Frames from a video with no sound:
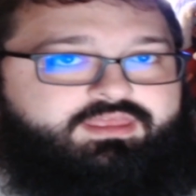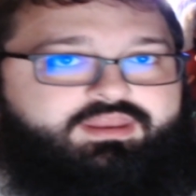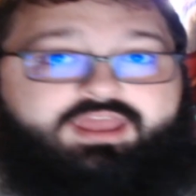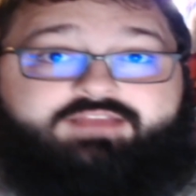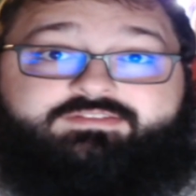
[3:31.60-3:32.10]

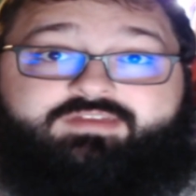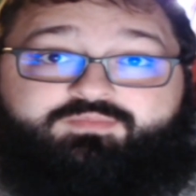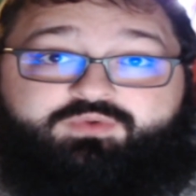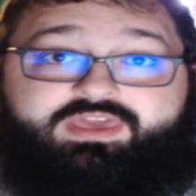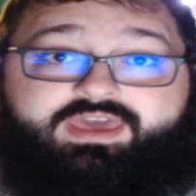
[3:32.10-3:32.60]
Next
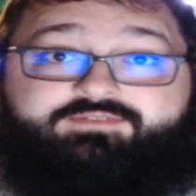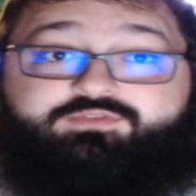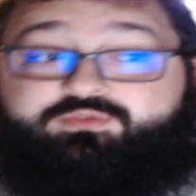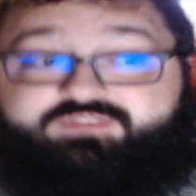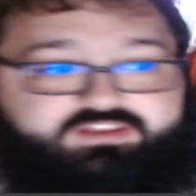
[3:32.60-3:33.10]
up, we have
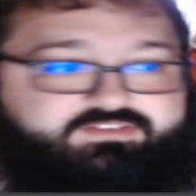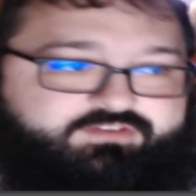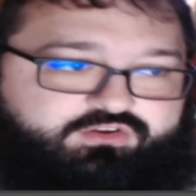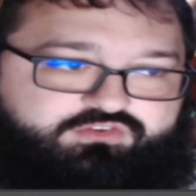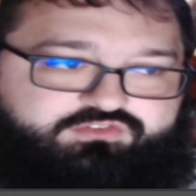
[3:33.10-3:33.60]
Lieutenant
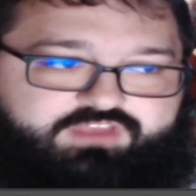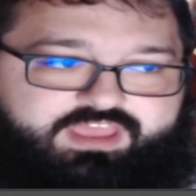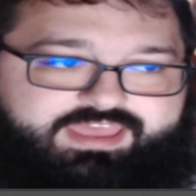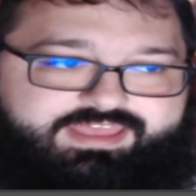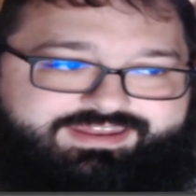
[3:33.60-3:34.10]
Surge,
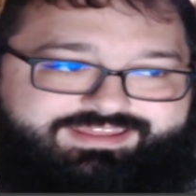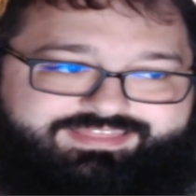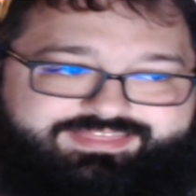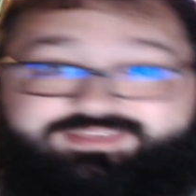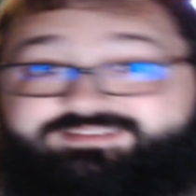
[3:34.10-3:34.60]
and
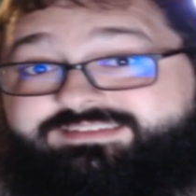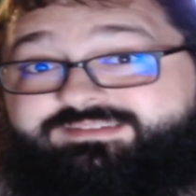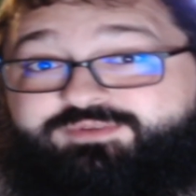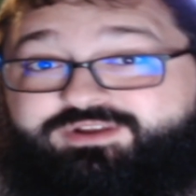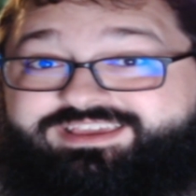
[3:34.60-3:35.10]
this is
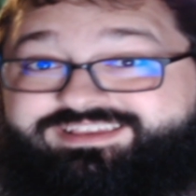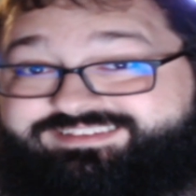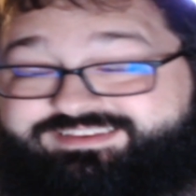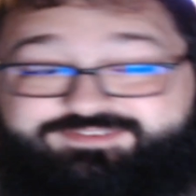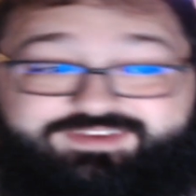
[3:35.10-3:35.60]
a pretty
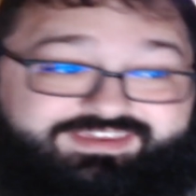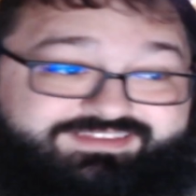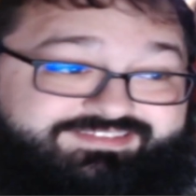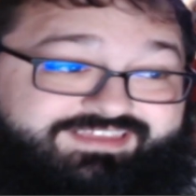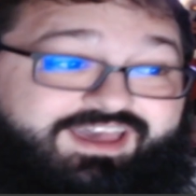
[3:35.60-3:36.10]
easy
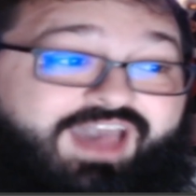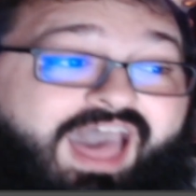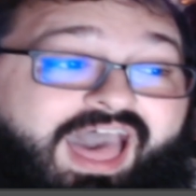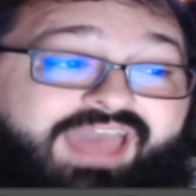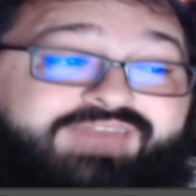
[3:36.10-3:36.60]
fix.
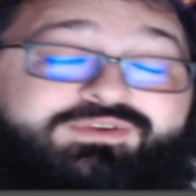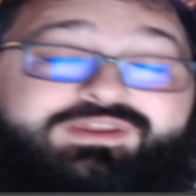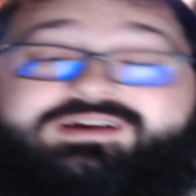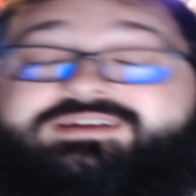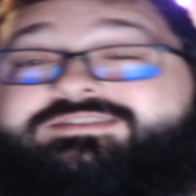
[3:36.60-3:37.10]
I would
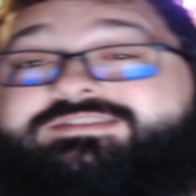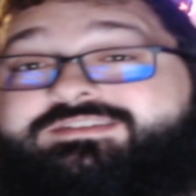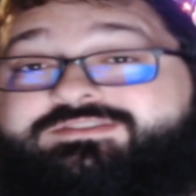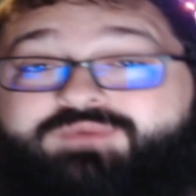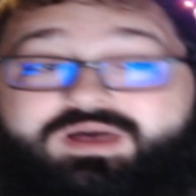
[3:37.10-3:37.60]

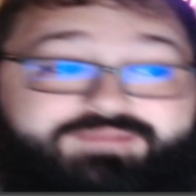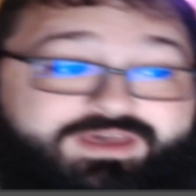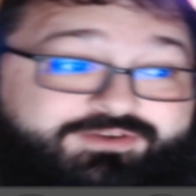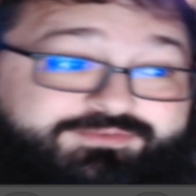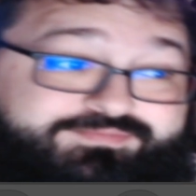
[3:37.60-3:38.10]
honestly swap
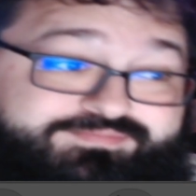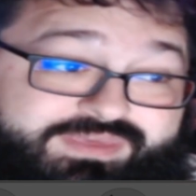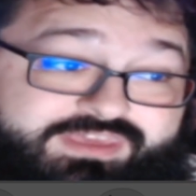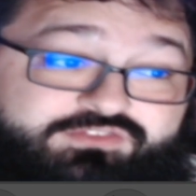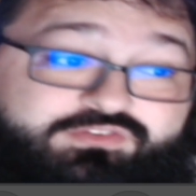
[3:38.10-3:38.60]
out
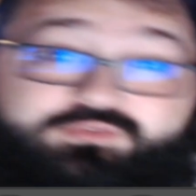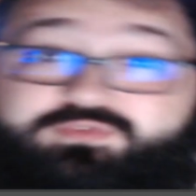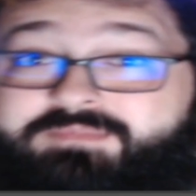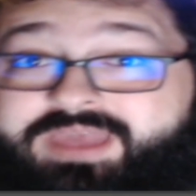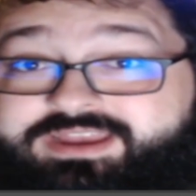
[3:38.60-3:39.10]
Pikachu
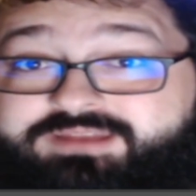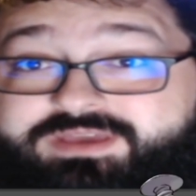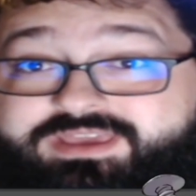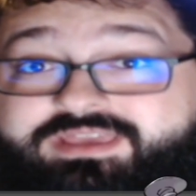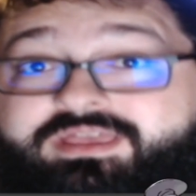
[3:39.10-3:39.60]
for
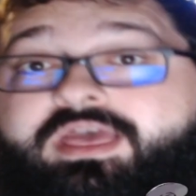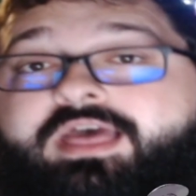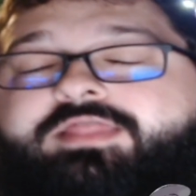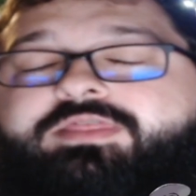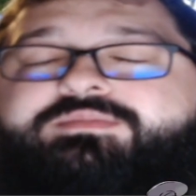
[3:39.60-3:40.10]
Magnemite.
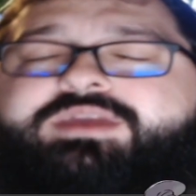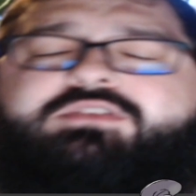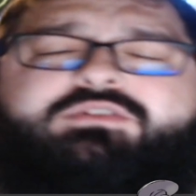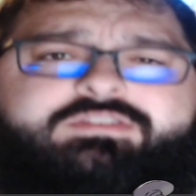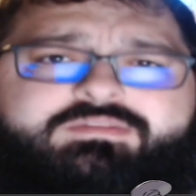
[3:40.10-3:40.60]
The
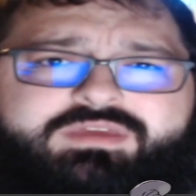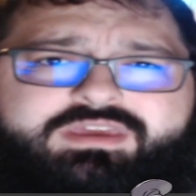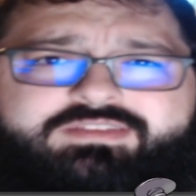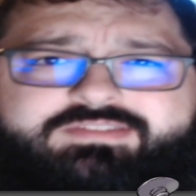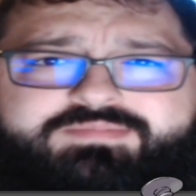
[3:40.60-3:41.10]
main reason
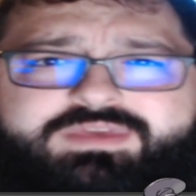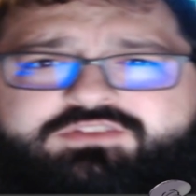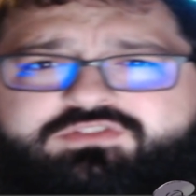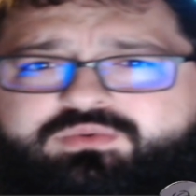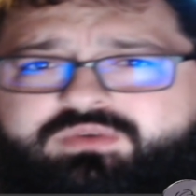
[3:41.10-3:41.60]
being is that
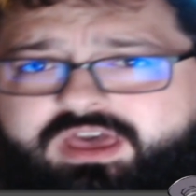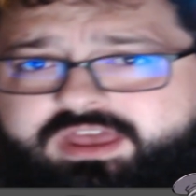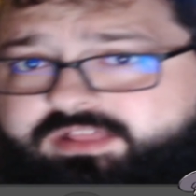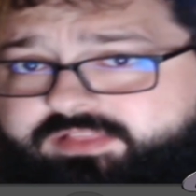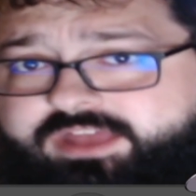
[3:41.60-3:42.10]
Pikachu
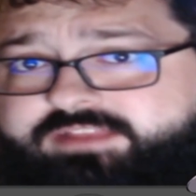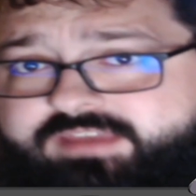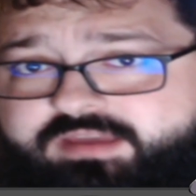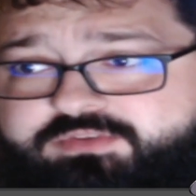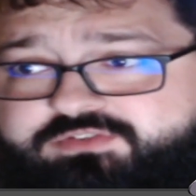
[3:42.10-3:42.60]
got a lot of
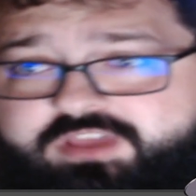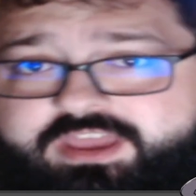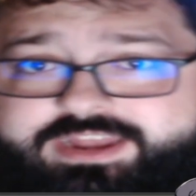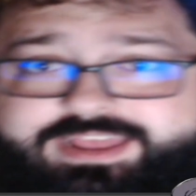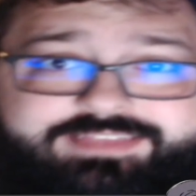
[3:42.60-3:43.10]
time to
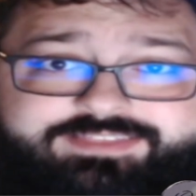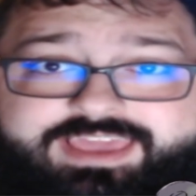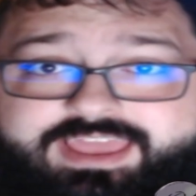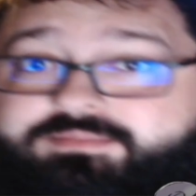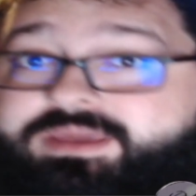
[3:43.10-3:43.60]
shine in
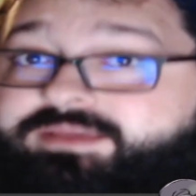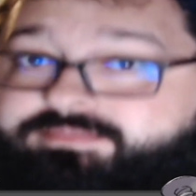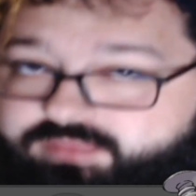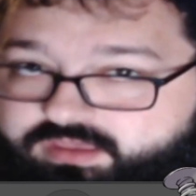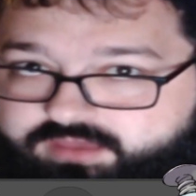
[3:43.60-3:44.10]
the anime,
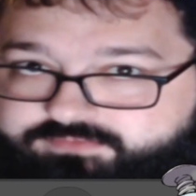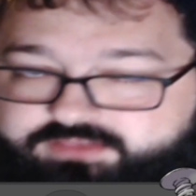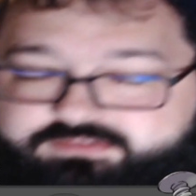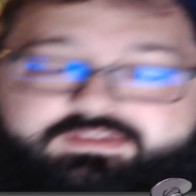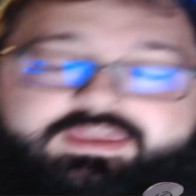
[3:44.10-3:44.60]

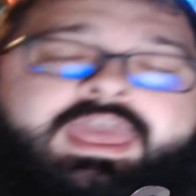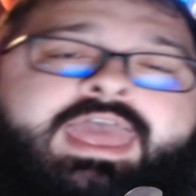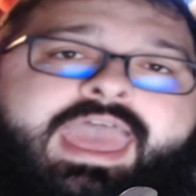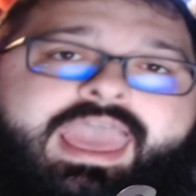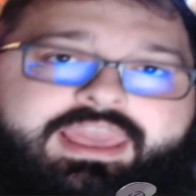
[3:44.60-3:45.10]
obviously,
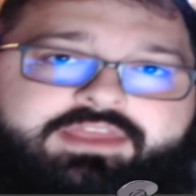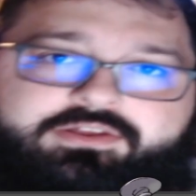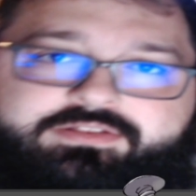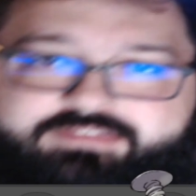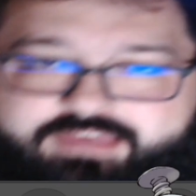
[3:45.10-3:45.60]
and
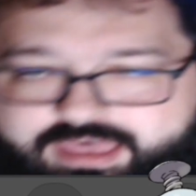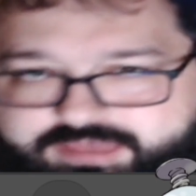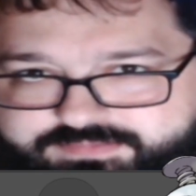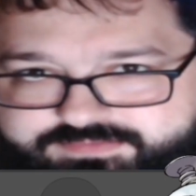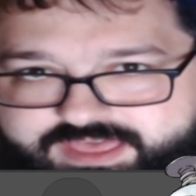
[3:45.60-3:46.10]
on
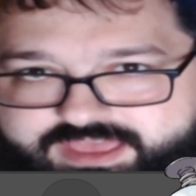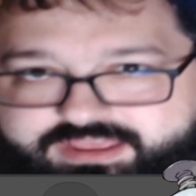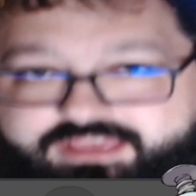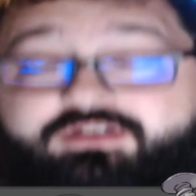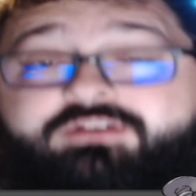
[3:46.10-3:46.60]
top of
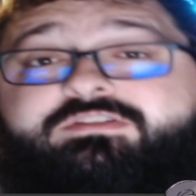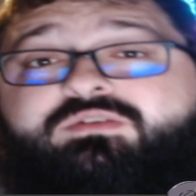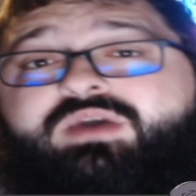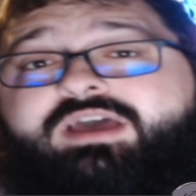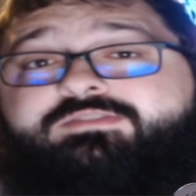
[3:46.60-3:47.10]
that, it
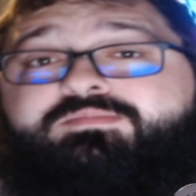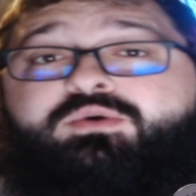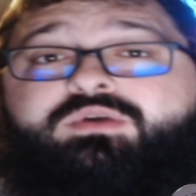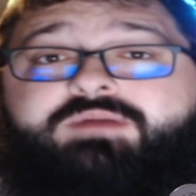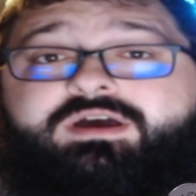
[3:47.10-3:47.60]
also has
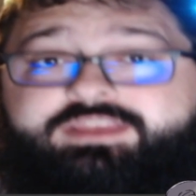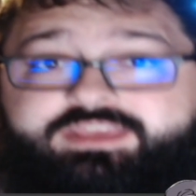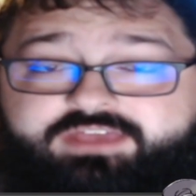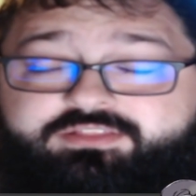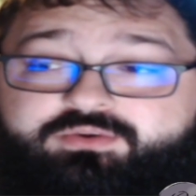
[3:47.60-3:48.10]
Pokemon
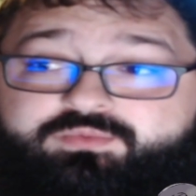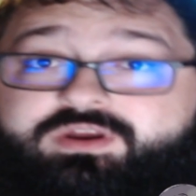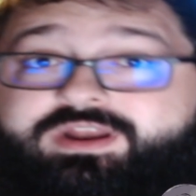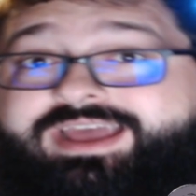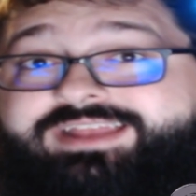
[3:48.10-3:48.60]
Yellow
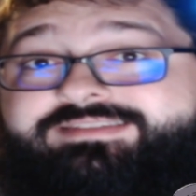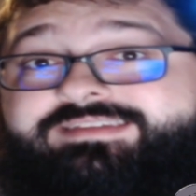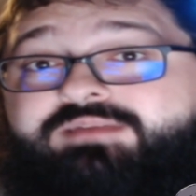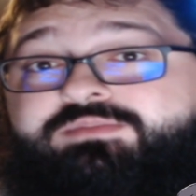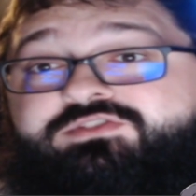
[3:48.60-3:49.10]
where it had its
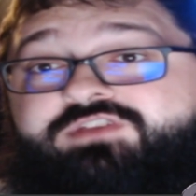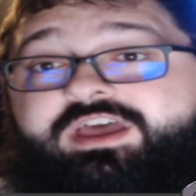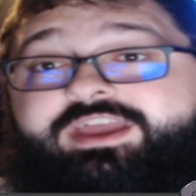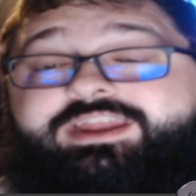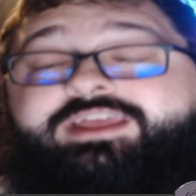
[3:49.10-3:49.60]
time to
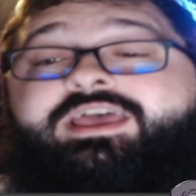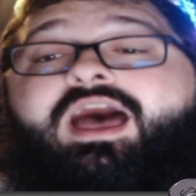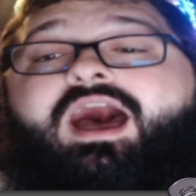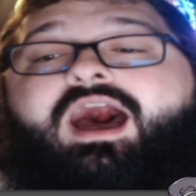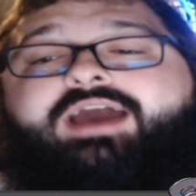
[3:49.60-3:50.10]
shine.
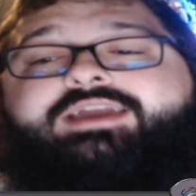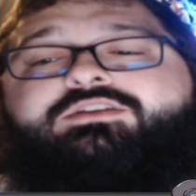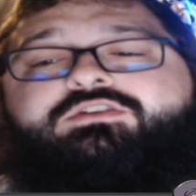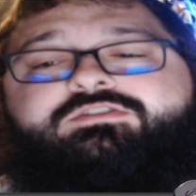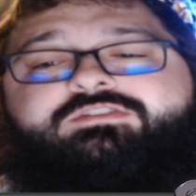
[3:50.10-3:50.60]
I
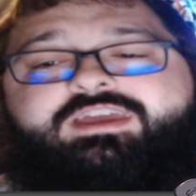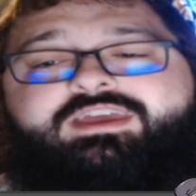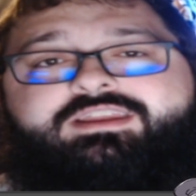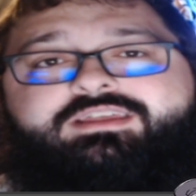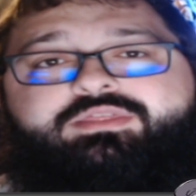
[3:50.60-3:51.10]

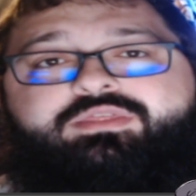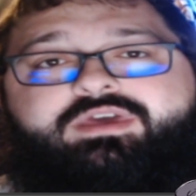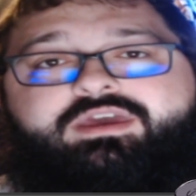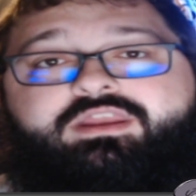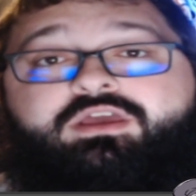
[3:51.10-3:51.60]
understand
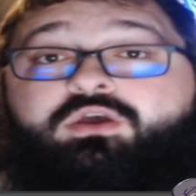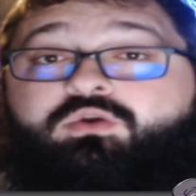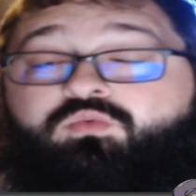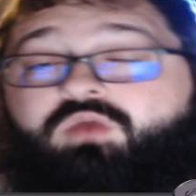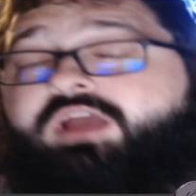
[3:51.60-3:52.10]
that
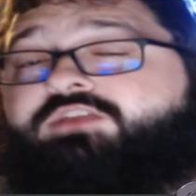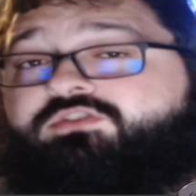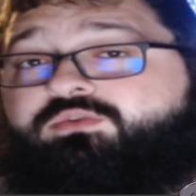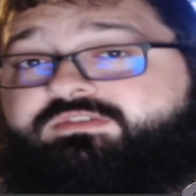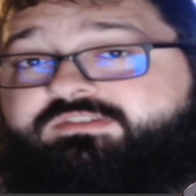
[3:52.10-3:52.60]

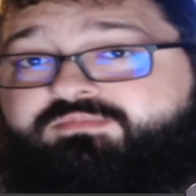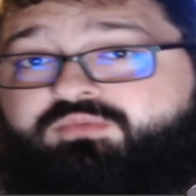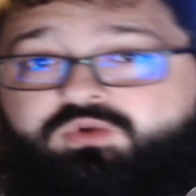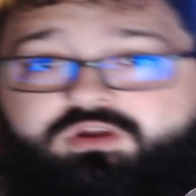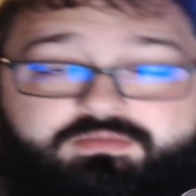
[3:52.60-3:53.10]
Raichu is
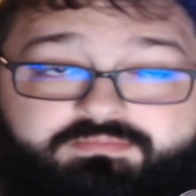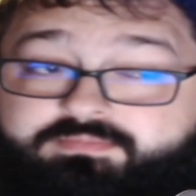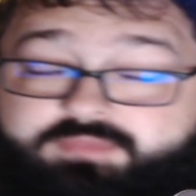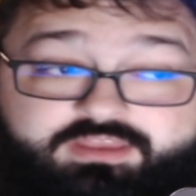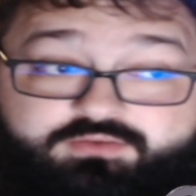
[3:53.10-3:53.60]

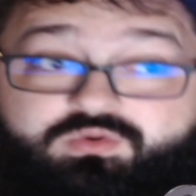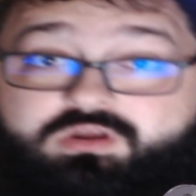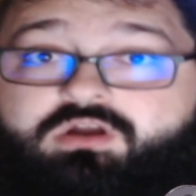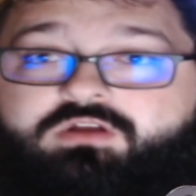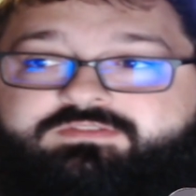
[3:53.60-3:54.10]
important in
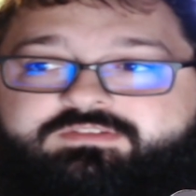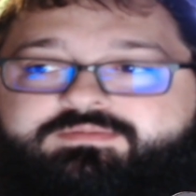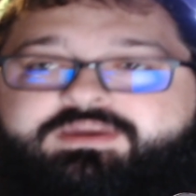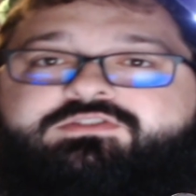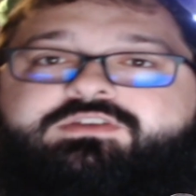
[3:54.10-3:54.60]
regards
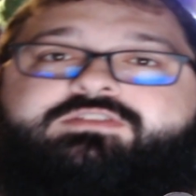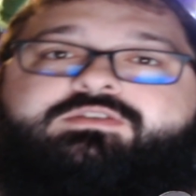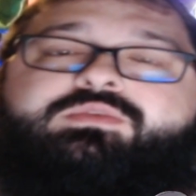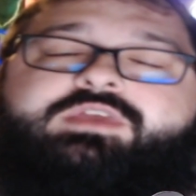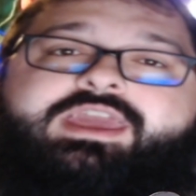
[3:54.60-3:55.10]
especially
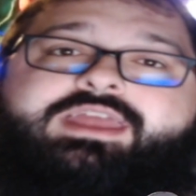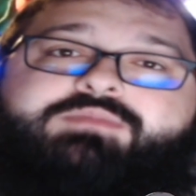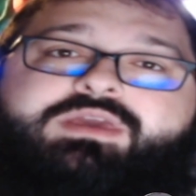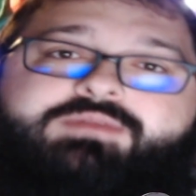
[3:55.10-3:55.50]
to the anime